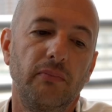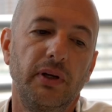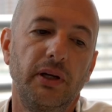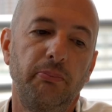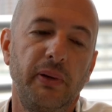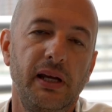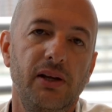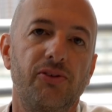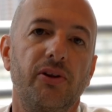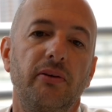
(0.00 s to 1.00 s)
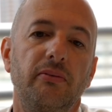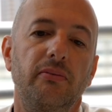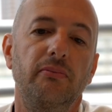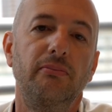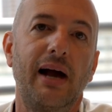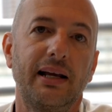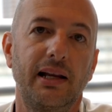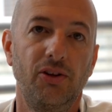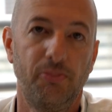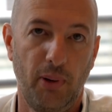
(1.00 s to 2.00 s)
It appears that
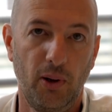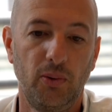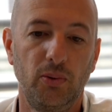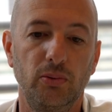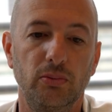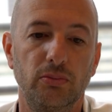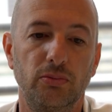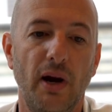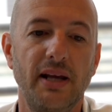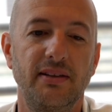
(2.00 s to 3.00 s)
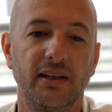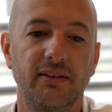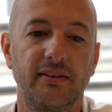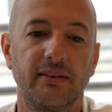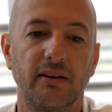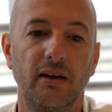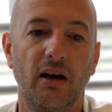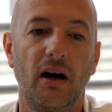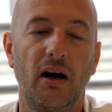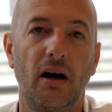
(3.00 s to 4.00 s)
Macri's poll ratings
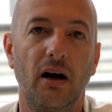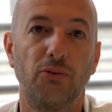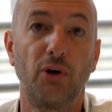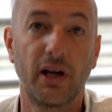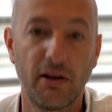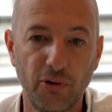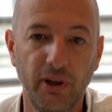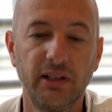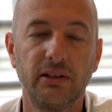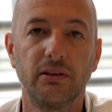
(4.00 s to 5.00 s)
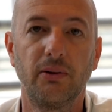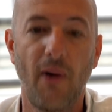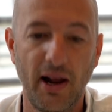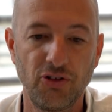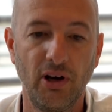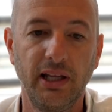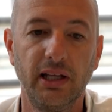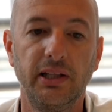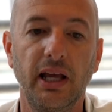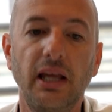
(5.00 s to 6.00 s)
are recovering gradually,
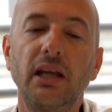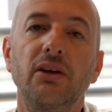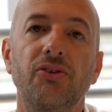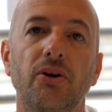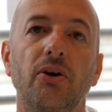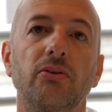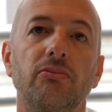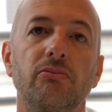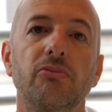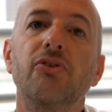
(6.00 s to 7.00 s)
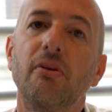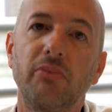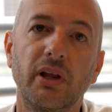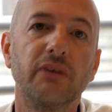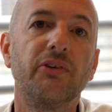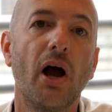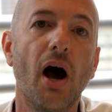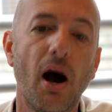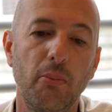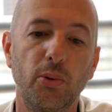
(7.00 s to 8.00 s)
and that he is on something of an
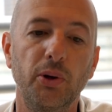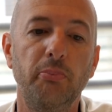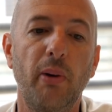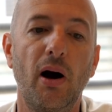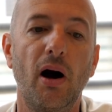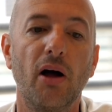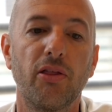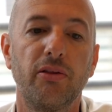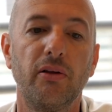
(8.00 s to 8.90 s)
upward path.